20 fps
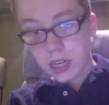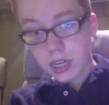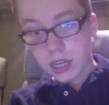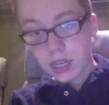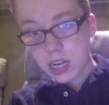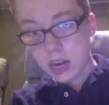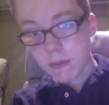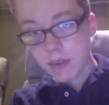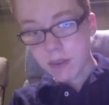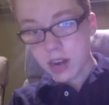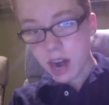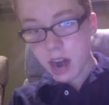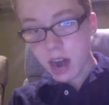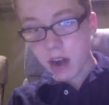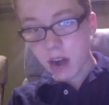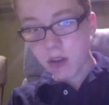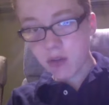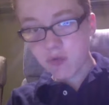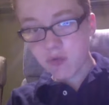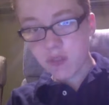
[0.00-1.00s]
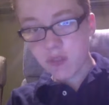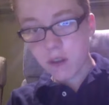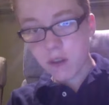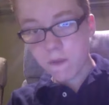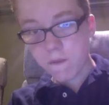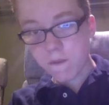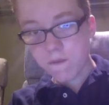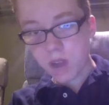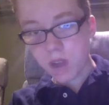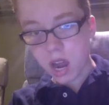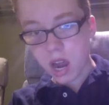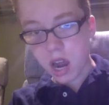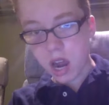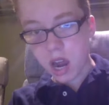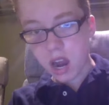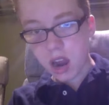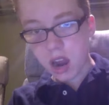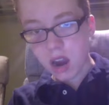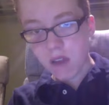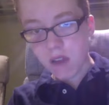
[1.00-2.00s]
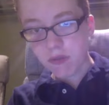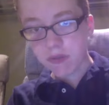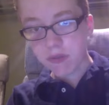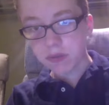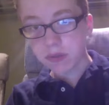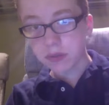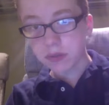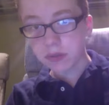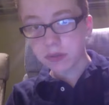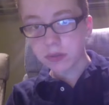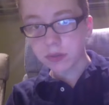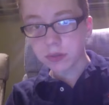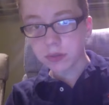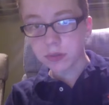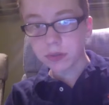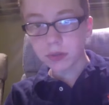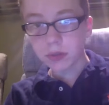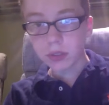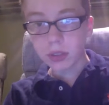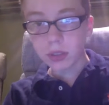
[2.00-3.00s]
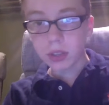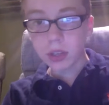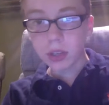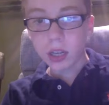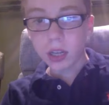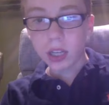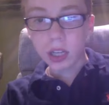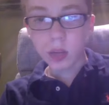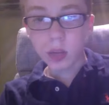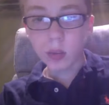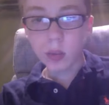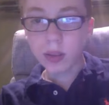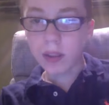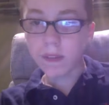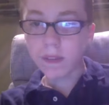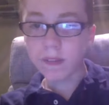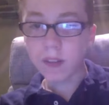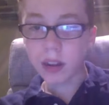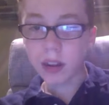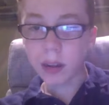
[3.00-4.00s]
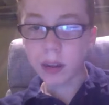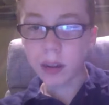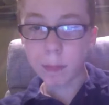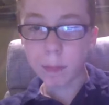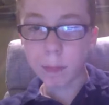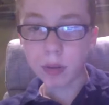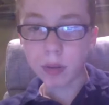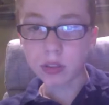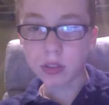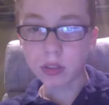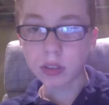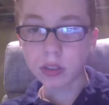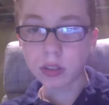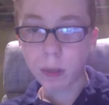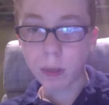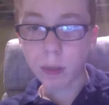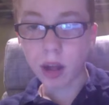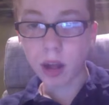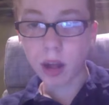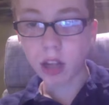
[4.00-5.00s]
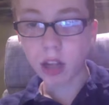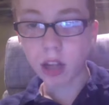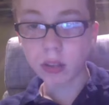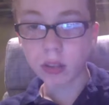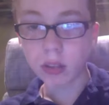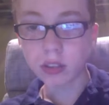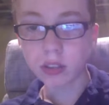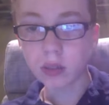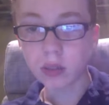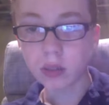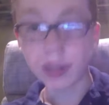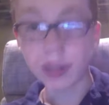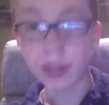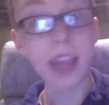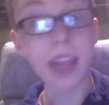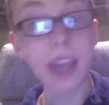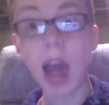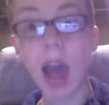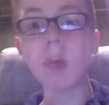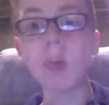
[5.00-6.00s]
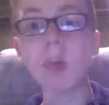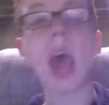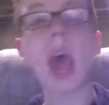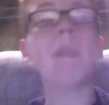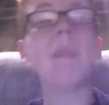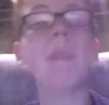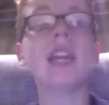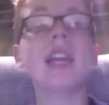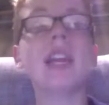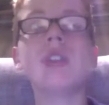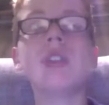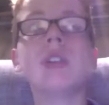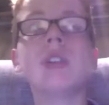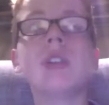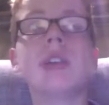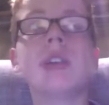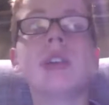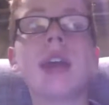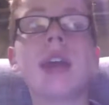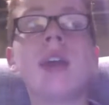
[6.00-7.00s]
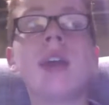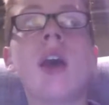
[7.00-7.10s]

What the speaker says: Intimidated your path. You will have fun at Busch. Apollo is great. Yeah, I'm itching to get